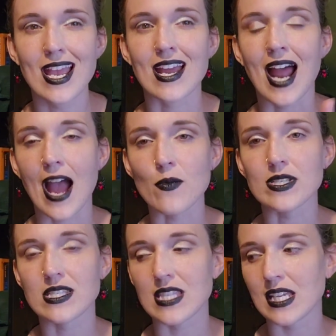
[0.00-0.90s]
And I was
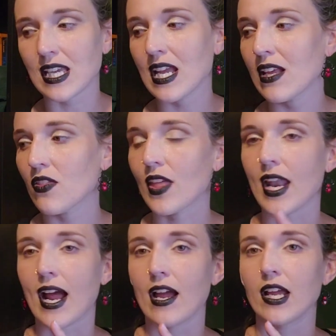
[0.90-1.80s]
thinking that
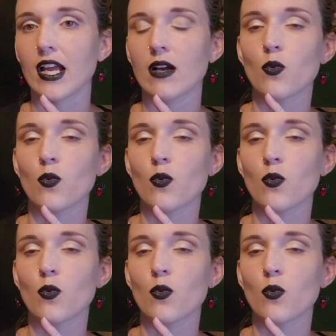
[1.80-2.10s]
I